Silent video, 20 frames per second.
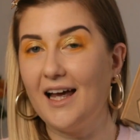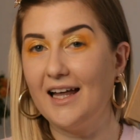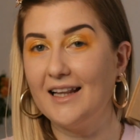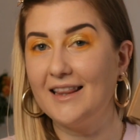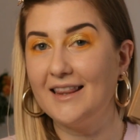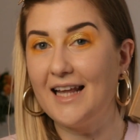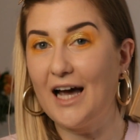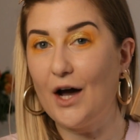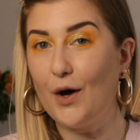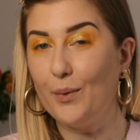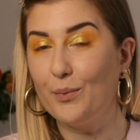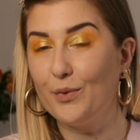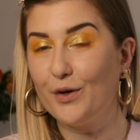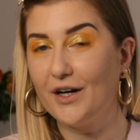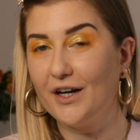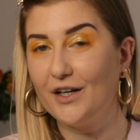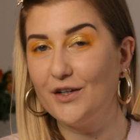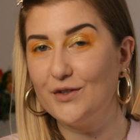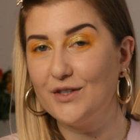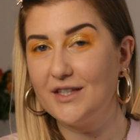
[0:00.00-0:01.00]
And now I'm
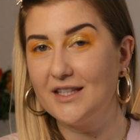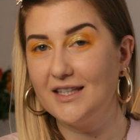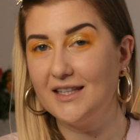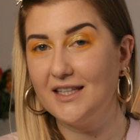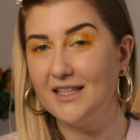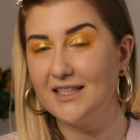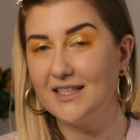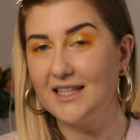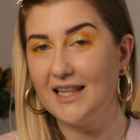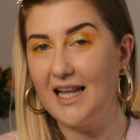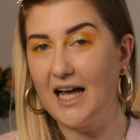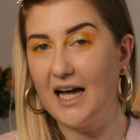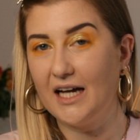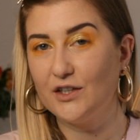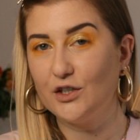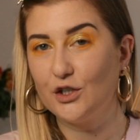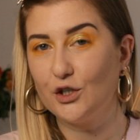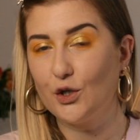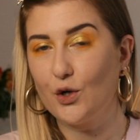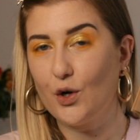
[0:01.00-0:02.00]
gonna use this
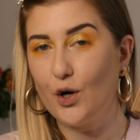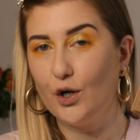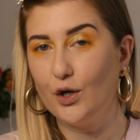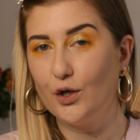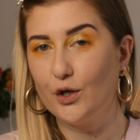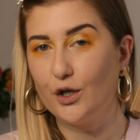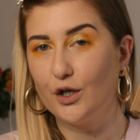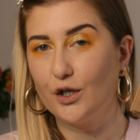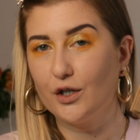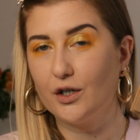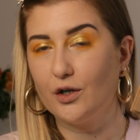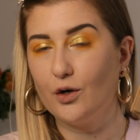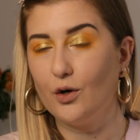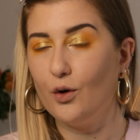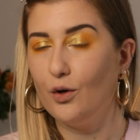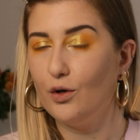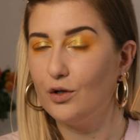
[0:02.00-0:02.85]
lighter color,